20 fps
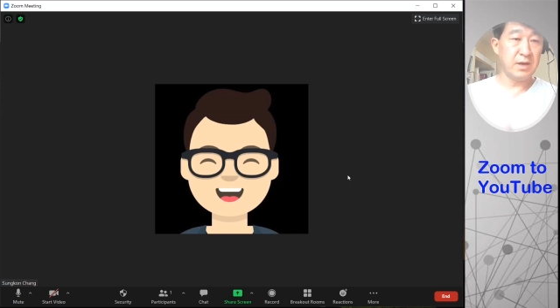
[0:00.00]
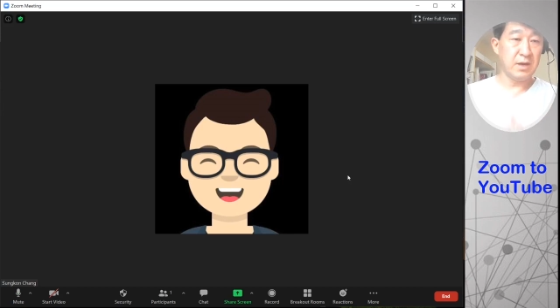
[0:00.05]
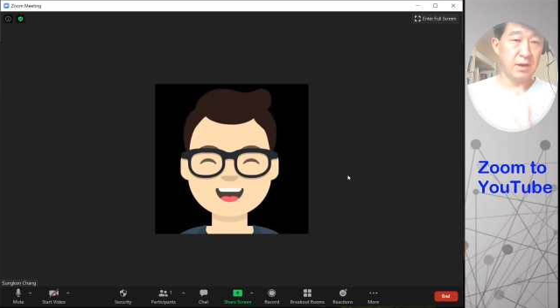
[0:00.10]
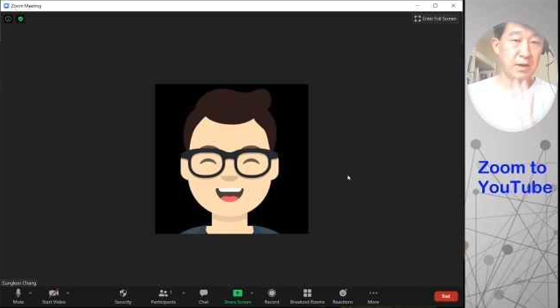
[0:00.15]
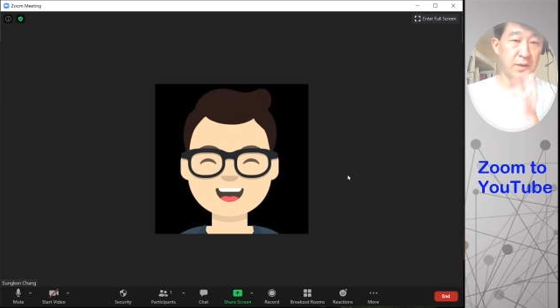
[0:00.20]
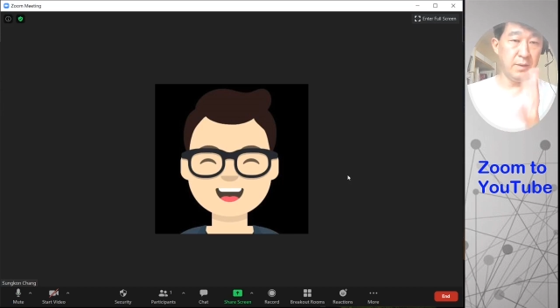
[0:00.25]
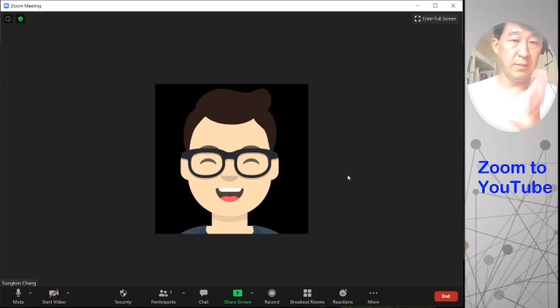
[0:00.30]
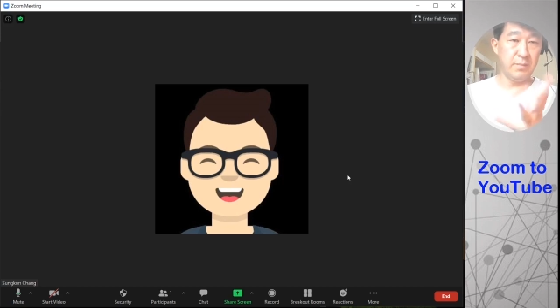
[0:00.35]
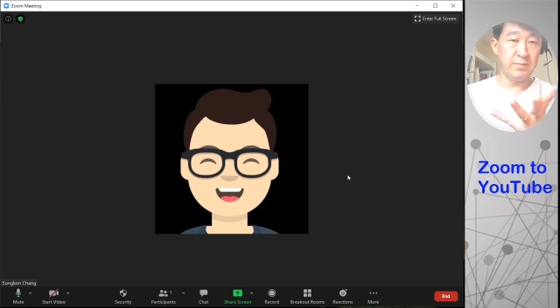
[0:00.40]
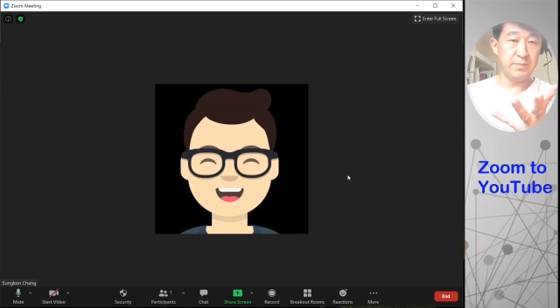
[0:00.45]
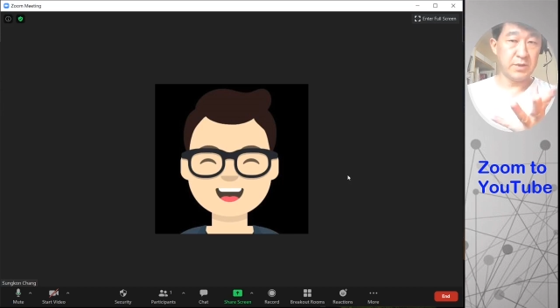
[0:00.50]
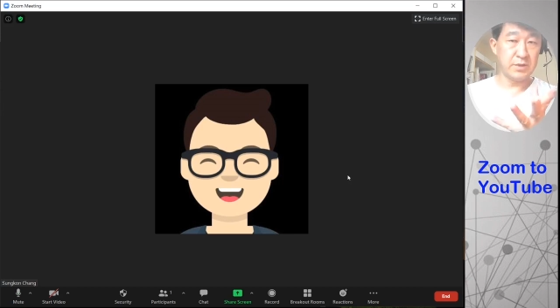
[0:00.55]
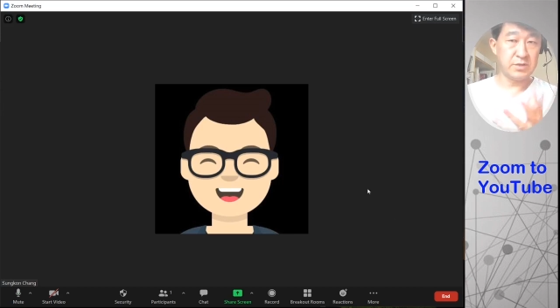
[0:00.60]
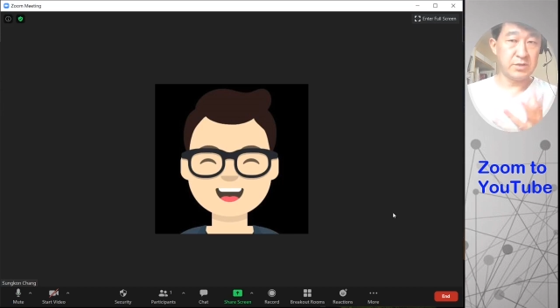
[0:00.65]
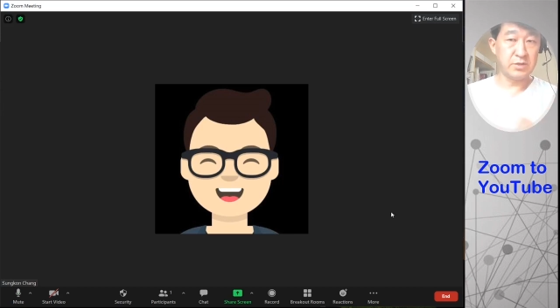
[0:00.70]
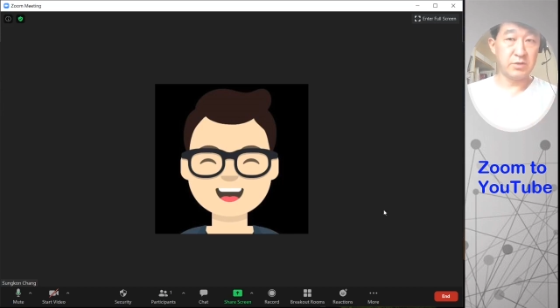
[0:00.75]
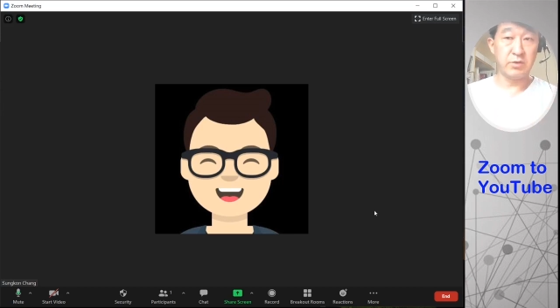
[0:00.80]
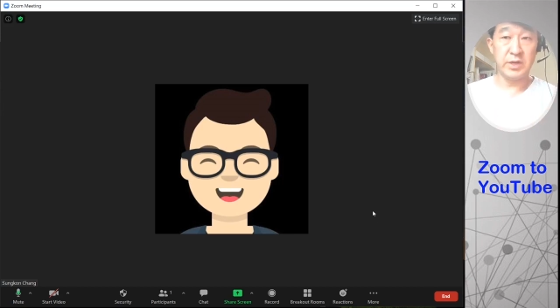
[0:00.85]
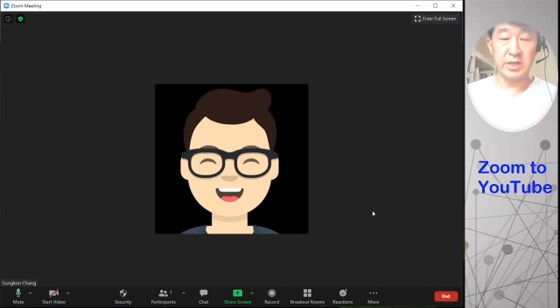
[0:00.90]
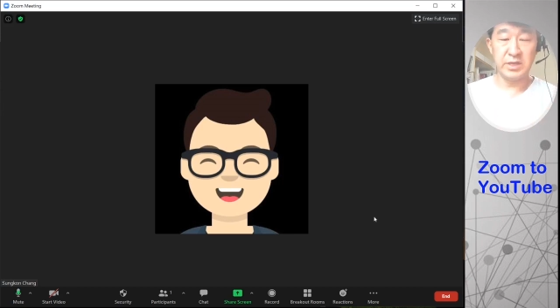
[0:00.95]
the
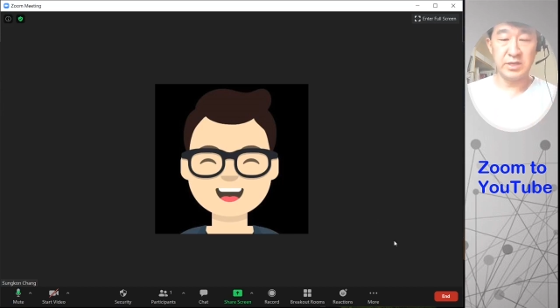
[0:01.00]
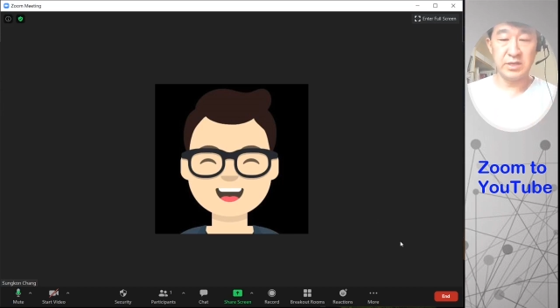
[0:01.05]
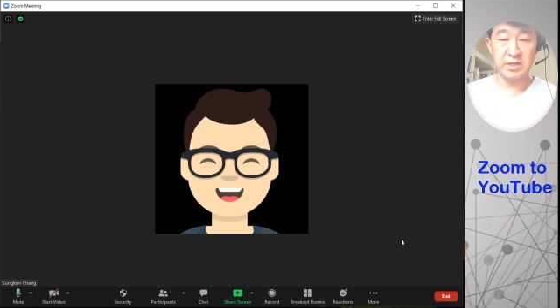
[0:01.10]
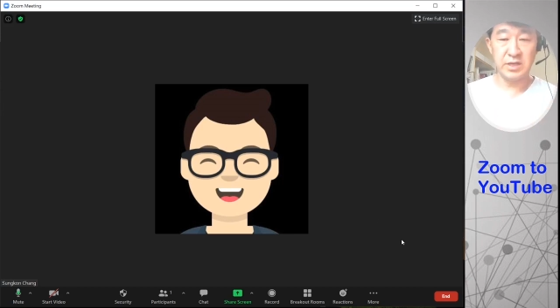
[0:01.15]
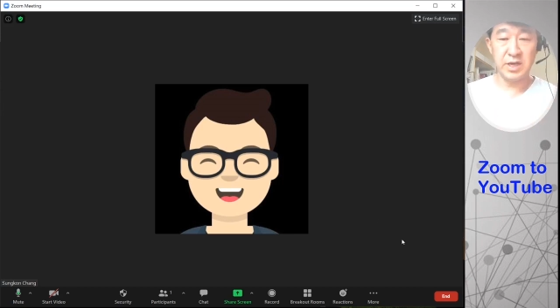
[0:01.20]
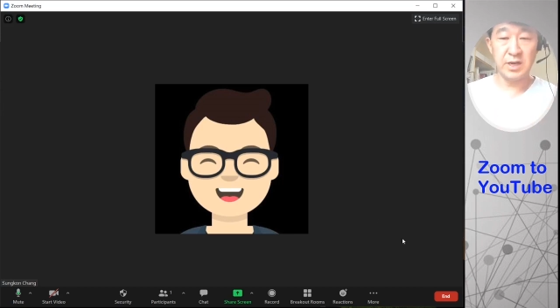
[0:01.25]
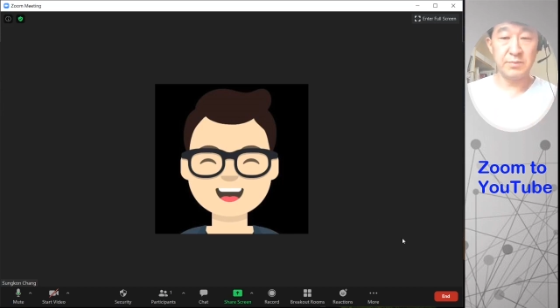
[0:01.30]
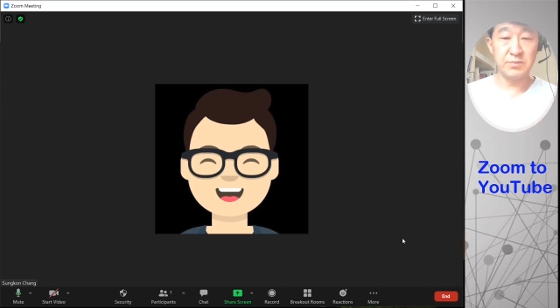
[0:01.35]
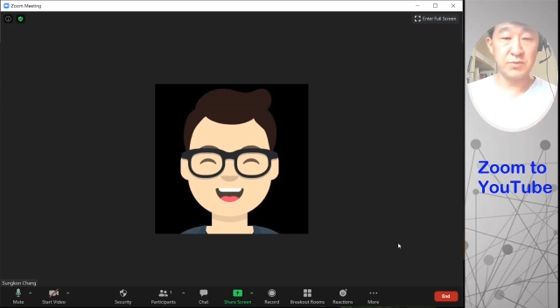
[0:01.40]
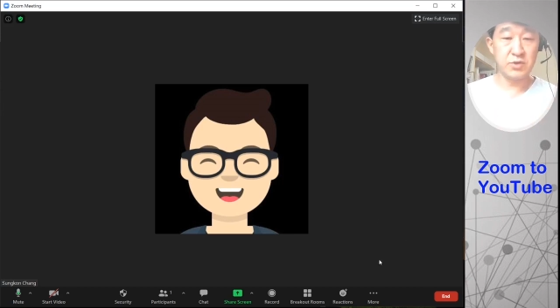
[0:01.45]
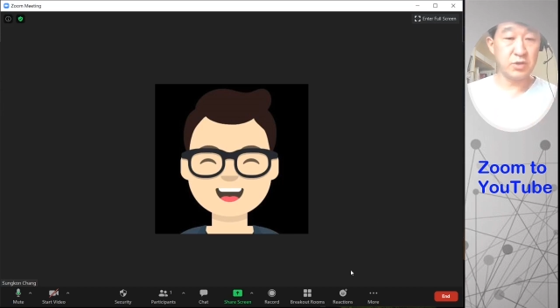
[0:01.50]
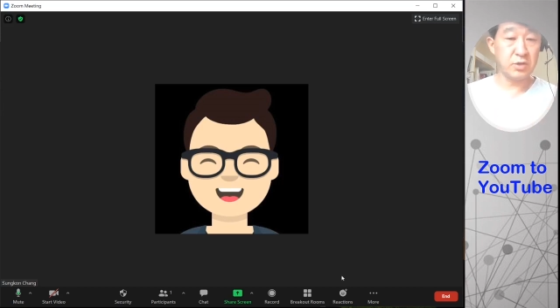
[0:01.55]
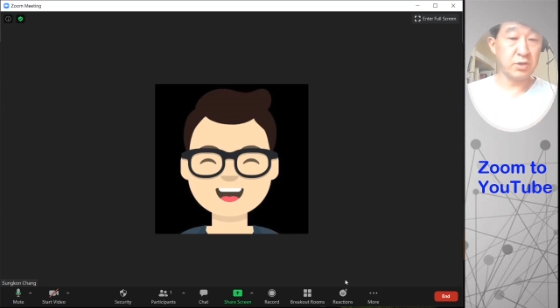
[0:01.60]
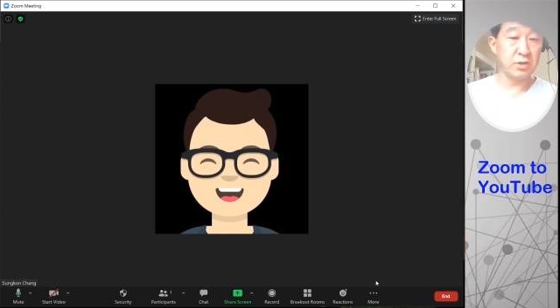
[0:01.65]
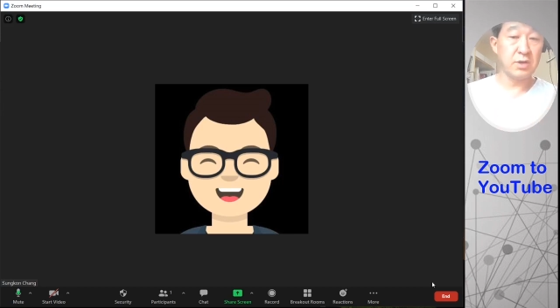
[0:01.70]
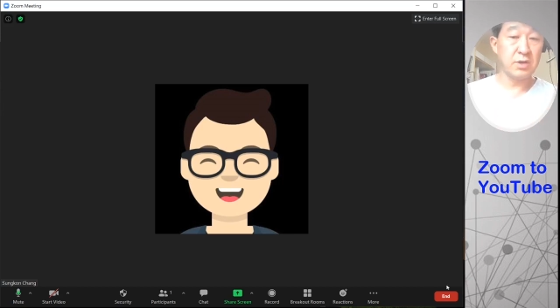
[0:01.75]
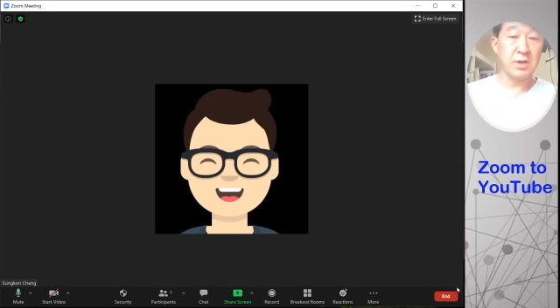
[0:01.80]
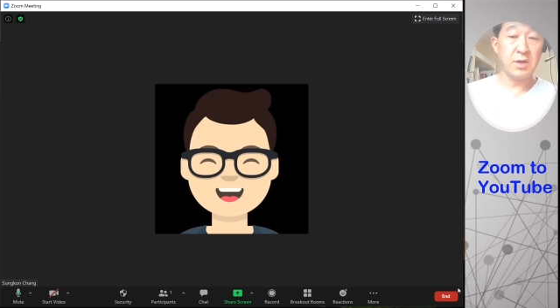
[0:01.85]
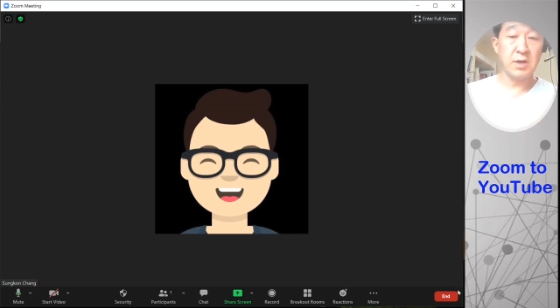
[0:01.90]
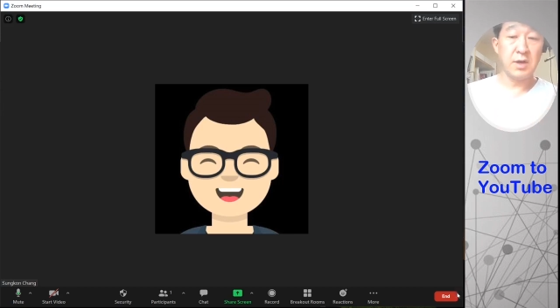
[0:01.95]
screen capture,